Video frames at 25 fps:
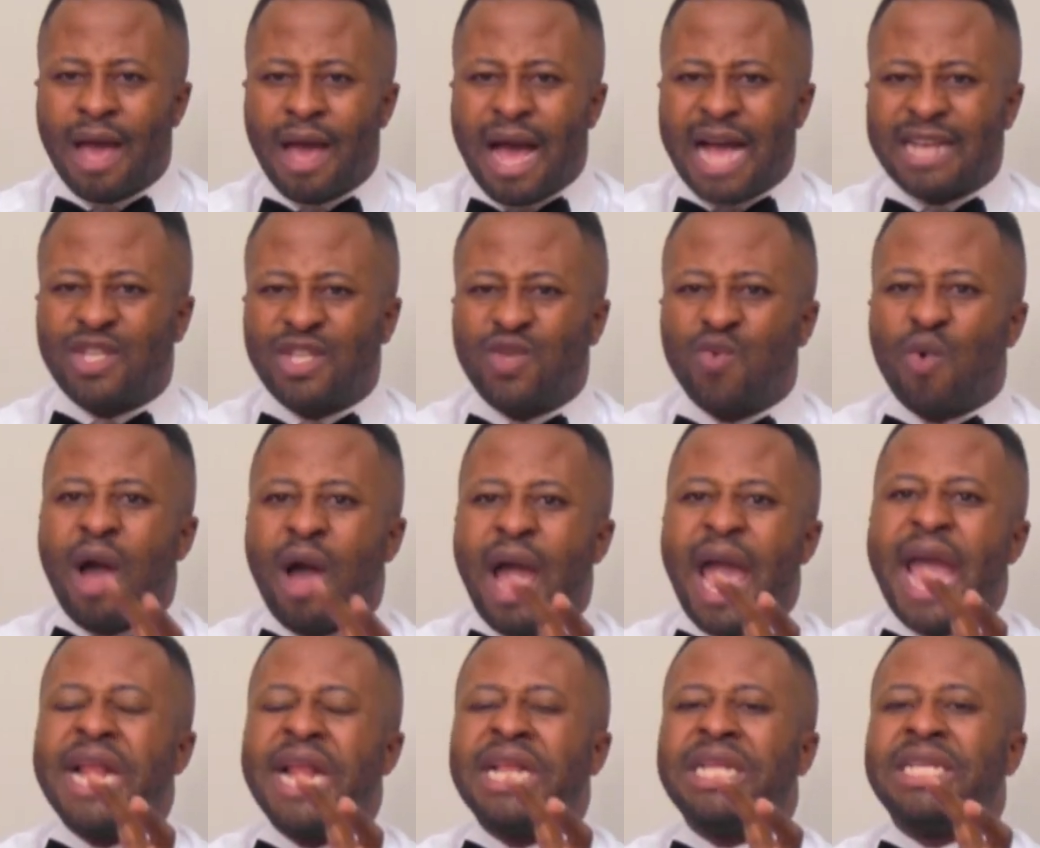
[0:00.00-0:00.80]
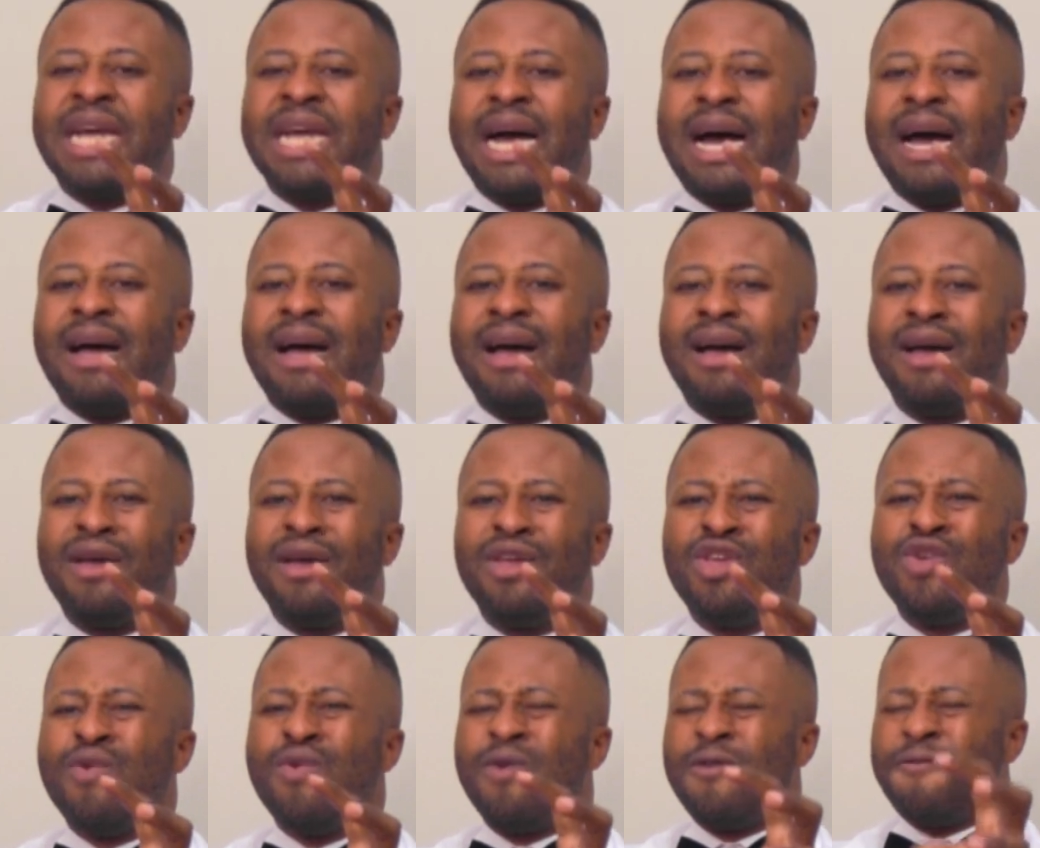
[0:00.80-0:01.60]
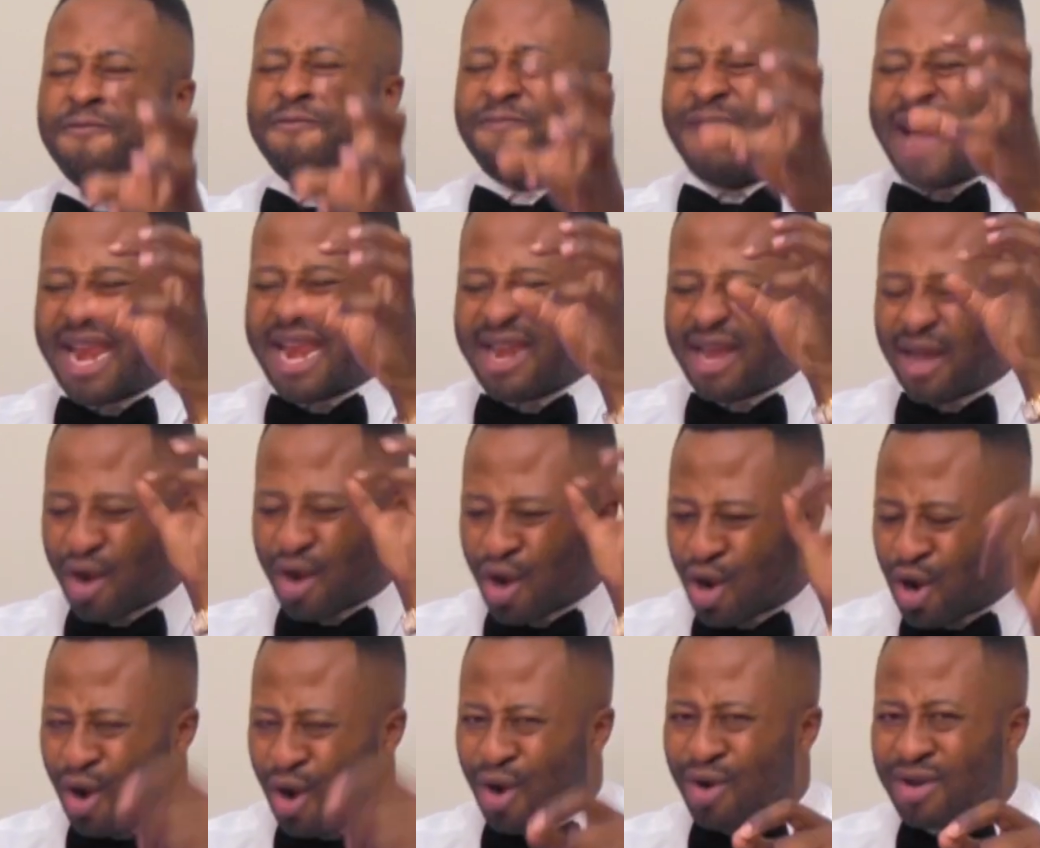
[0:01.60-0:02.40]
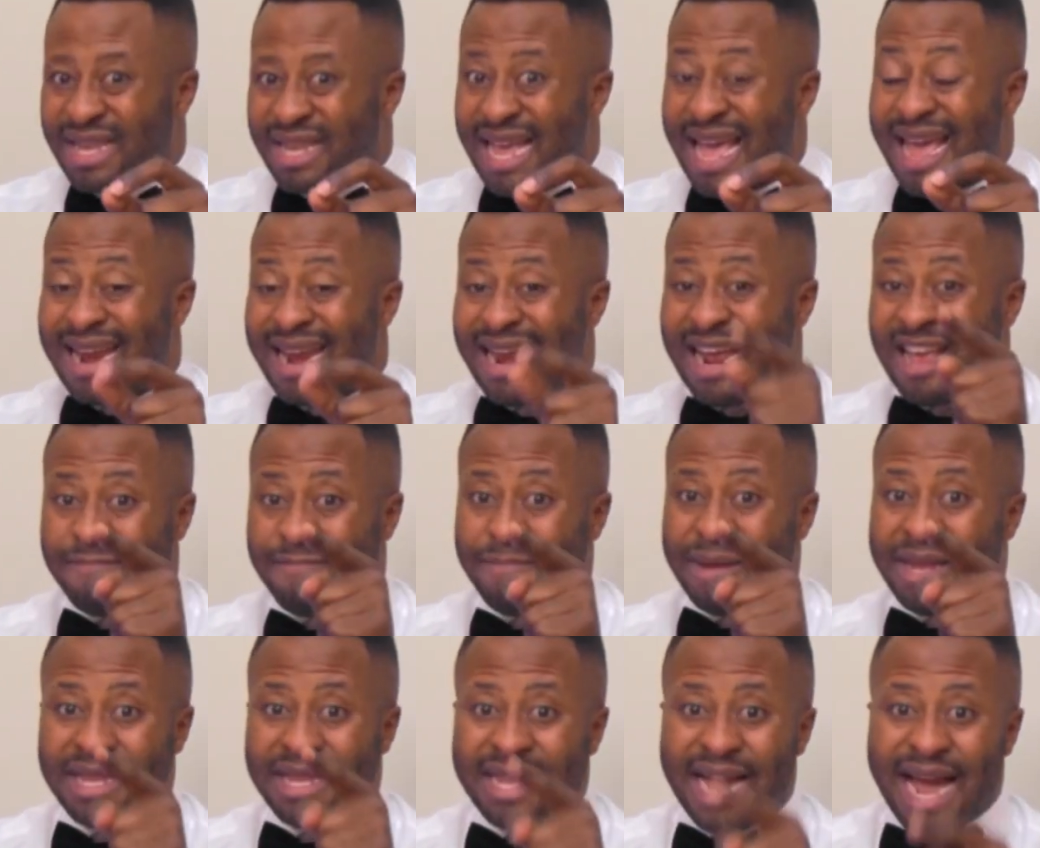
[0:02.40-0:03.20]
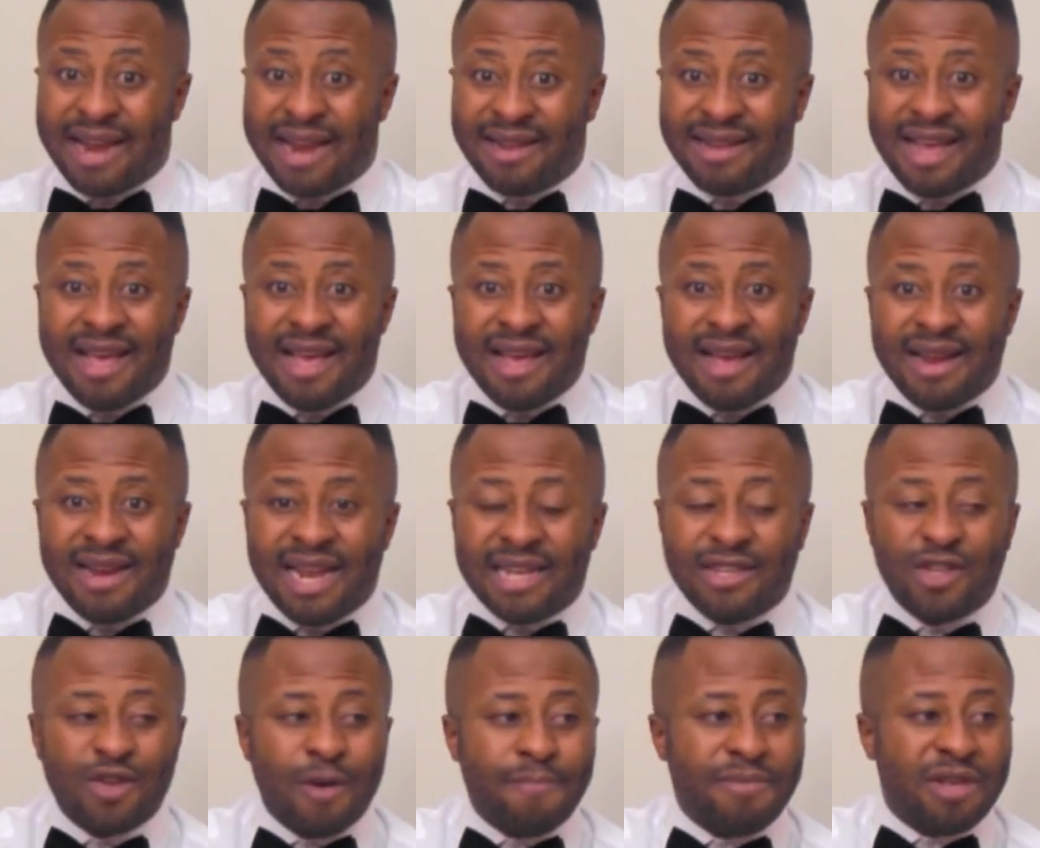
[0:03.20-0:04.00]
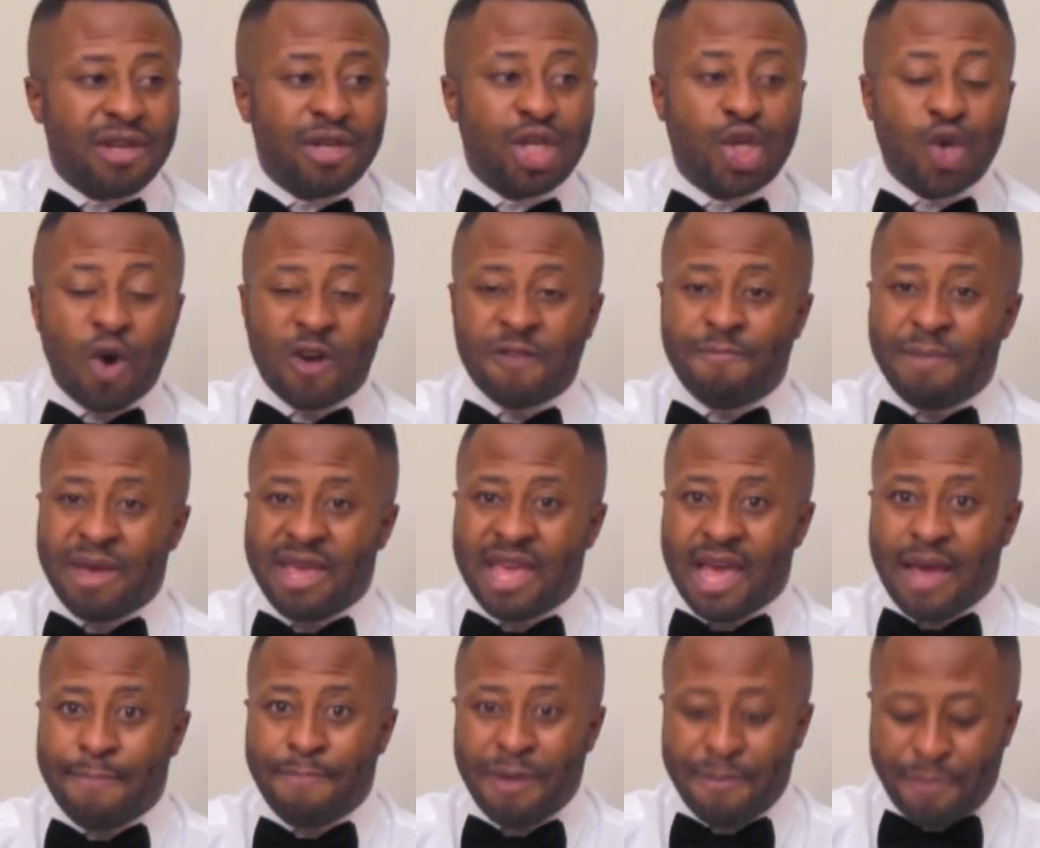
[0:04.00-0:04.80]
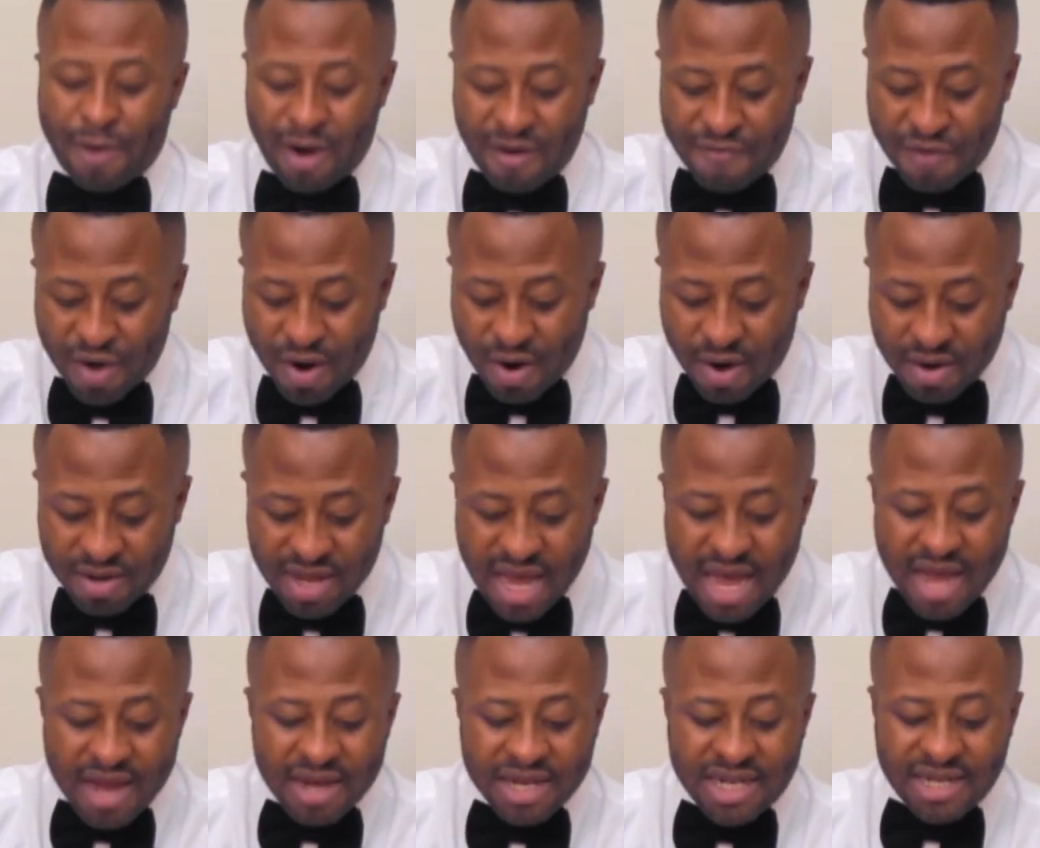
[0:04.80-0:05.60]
As you enter, you will find a cult that has been tied. Then something shocks me here, people of God.